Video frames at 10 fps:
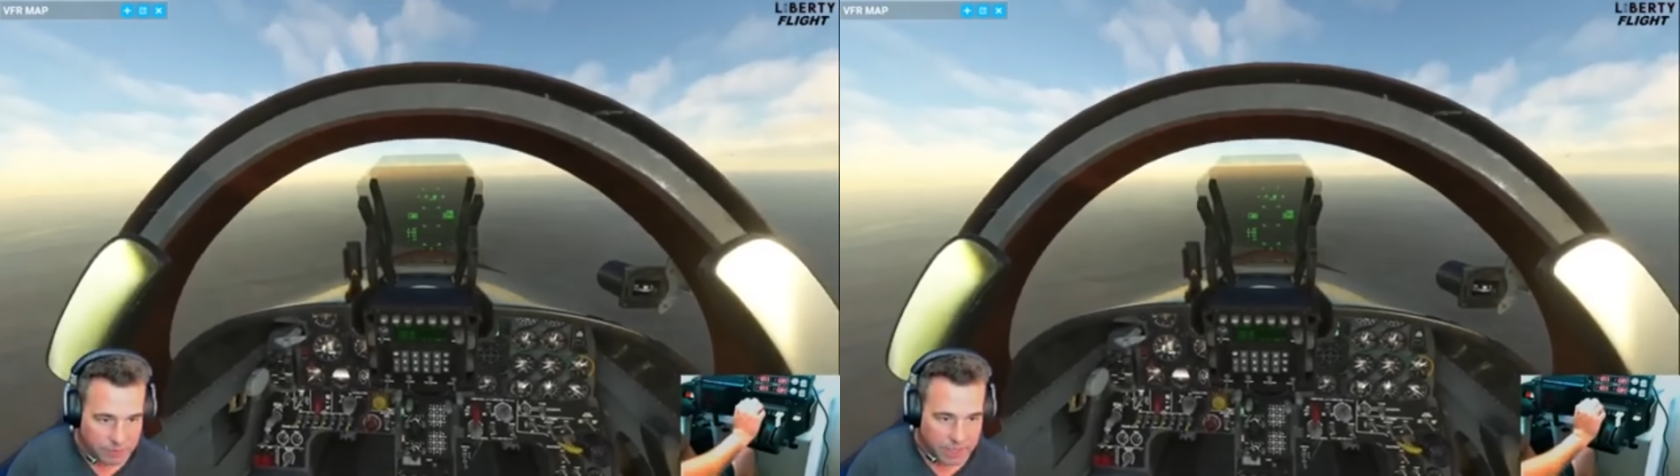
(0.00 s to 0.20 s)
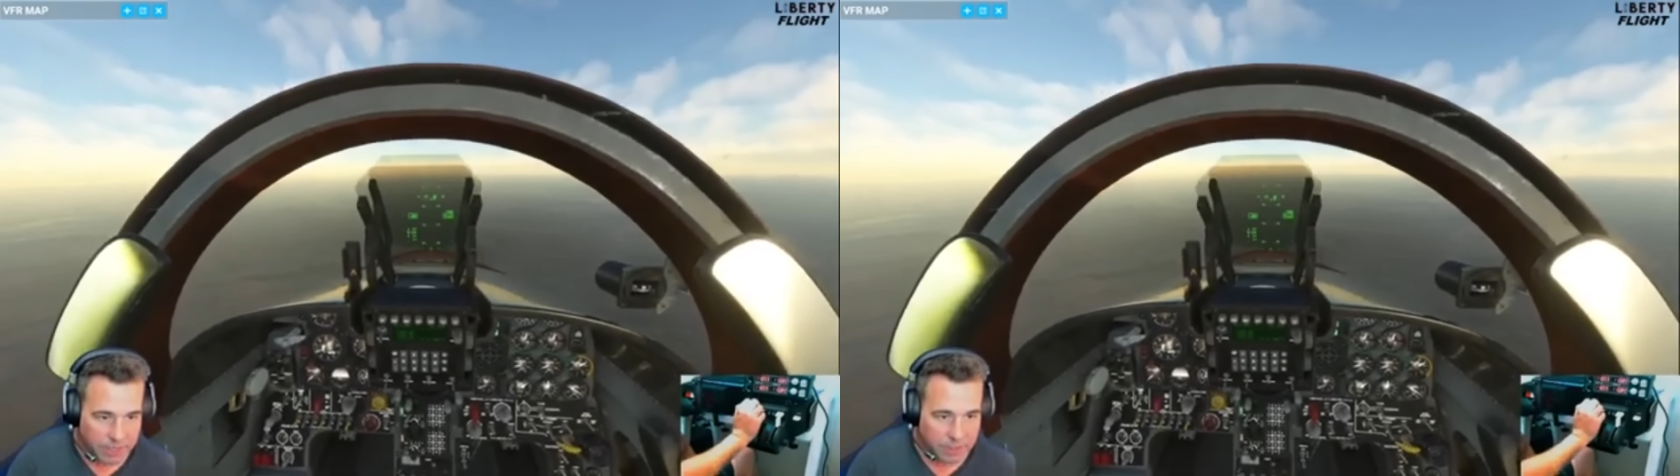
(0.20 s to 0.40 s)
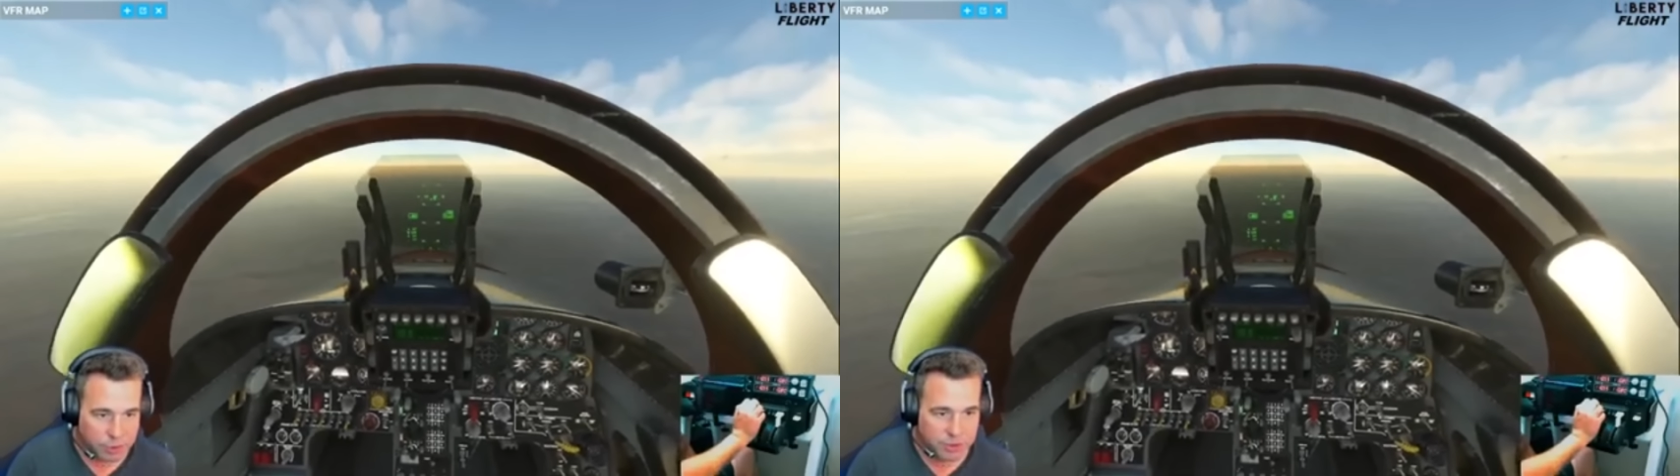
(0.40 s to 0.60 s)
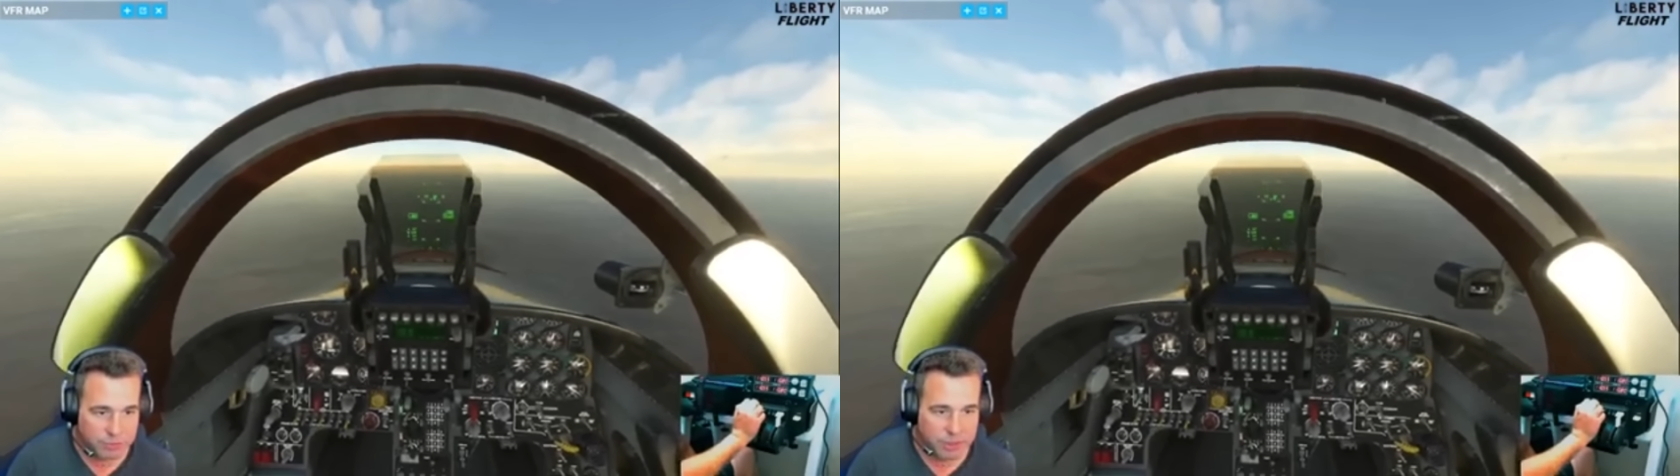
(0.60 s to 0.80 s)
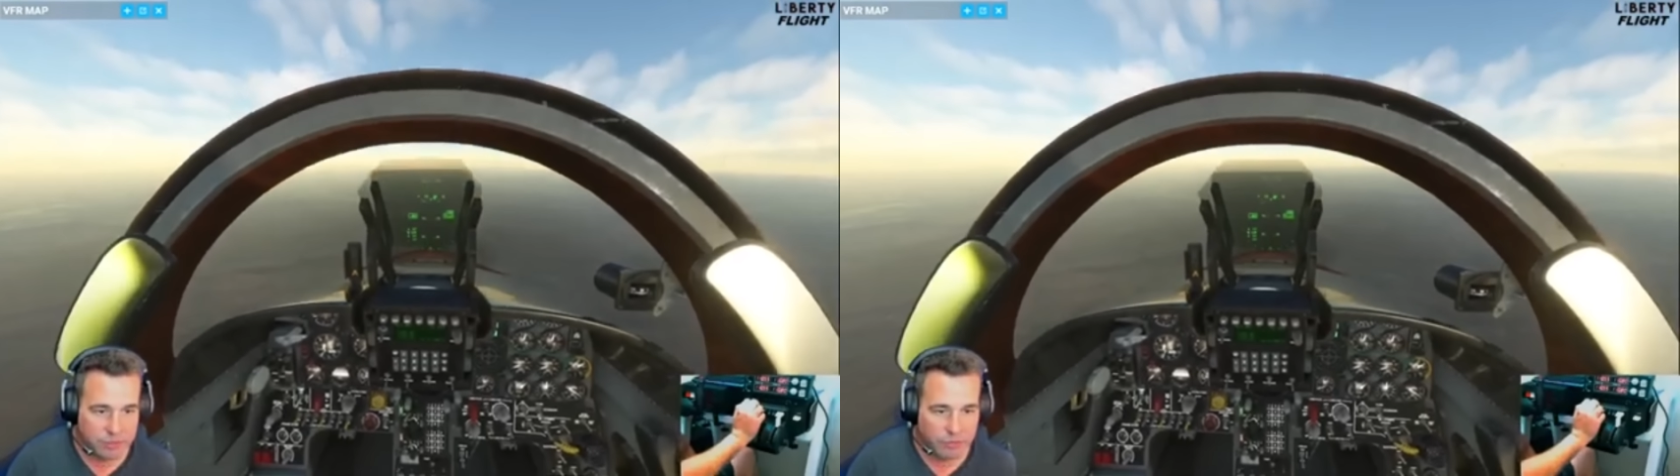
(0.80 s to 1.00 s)
and
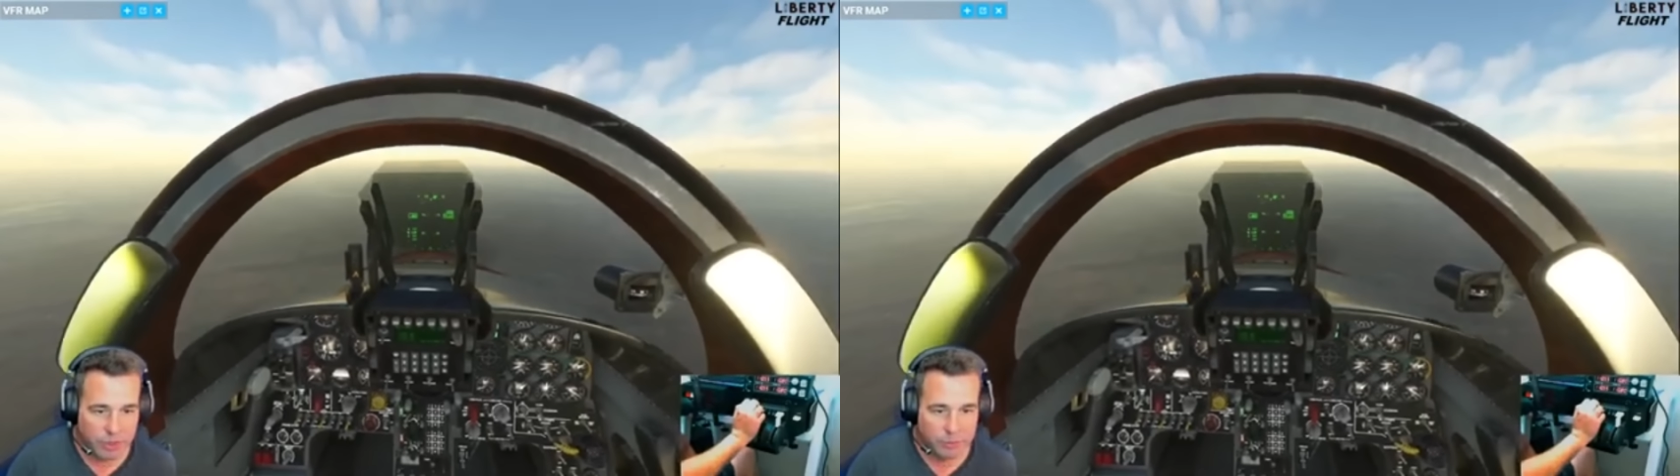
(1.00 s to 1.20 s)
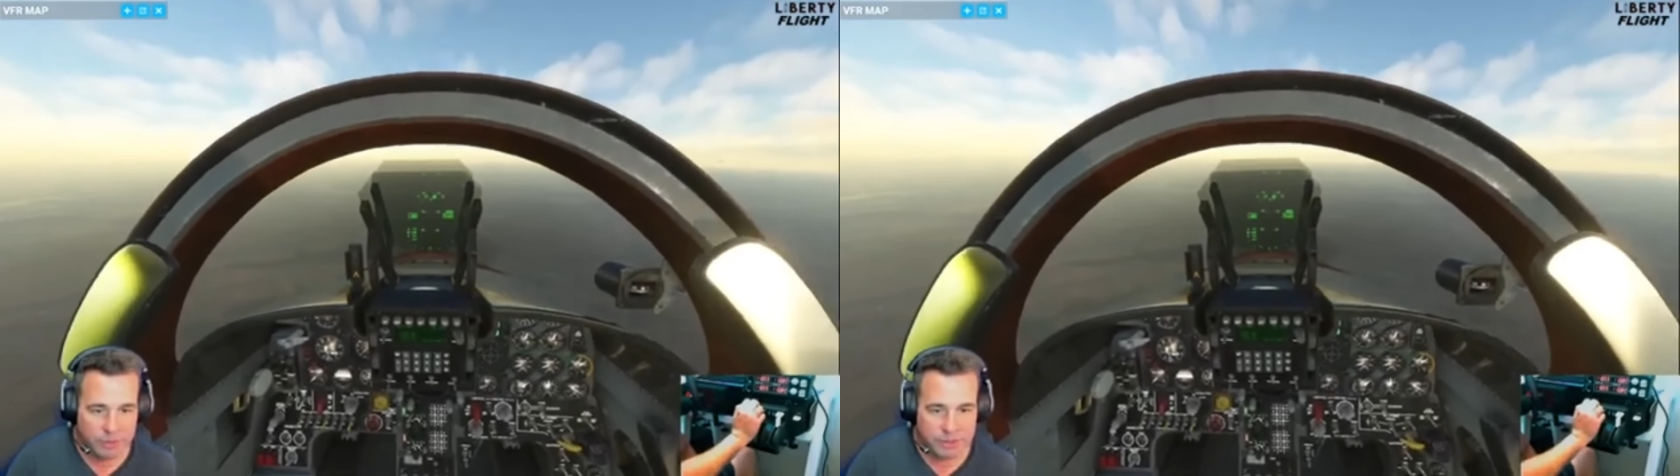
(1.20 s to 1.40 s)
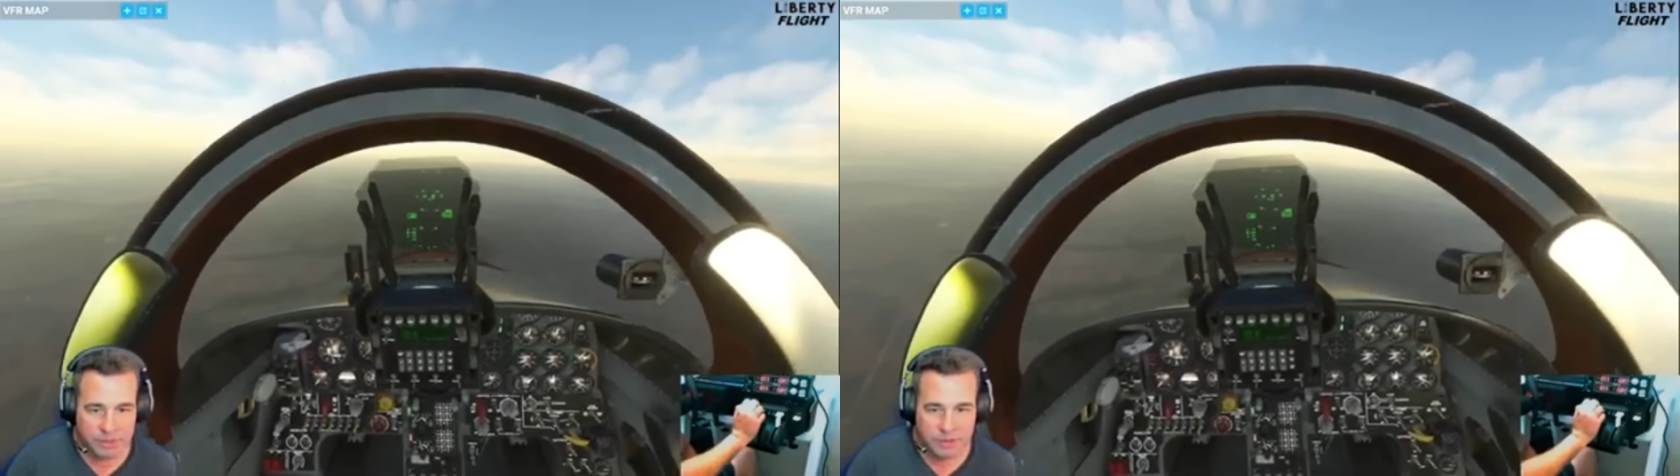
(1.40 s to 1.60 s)
speed run with it